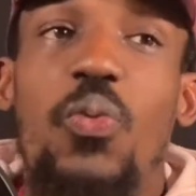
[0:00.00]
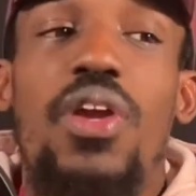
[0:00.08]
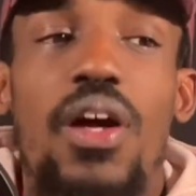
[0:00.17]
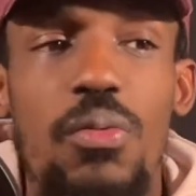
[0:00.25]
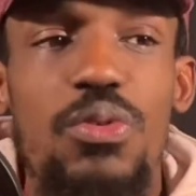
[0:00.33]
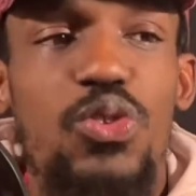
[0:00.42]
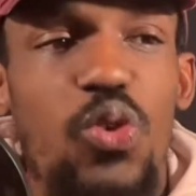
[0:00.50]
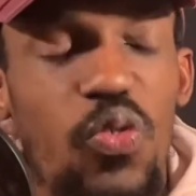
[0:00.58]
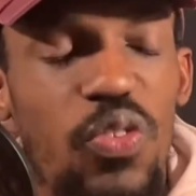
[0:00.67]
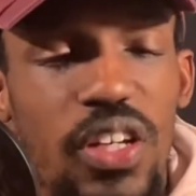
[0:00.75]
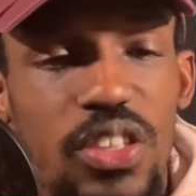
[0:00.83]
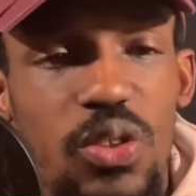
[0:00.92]
When I was
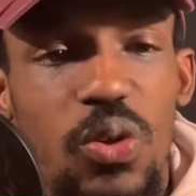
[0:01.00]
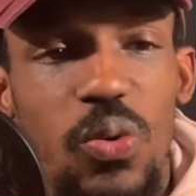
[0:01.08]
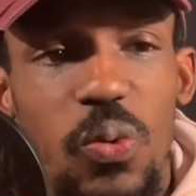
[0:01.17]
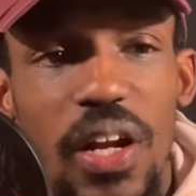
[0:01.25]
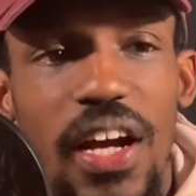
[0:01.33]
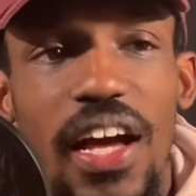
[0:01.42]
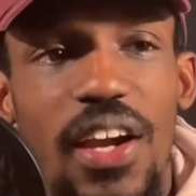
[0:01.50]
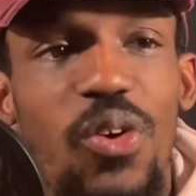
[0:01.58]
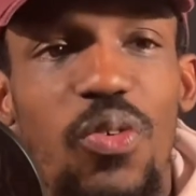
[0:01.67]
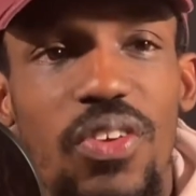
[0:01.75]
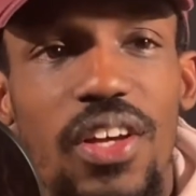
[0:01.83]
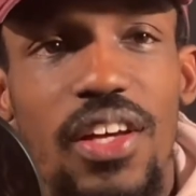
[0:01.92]
over there, so when I got
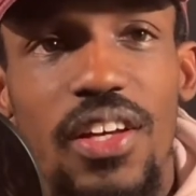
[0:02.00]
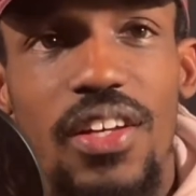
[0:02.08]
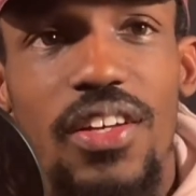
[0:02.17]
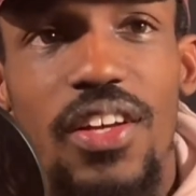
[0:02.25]
over there,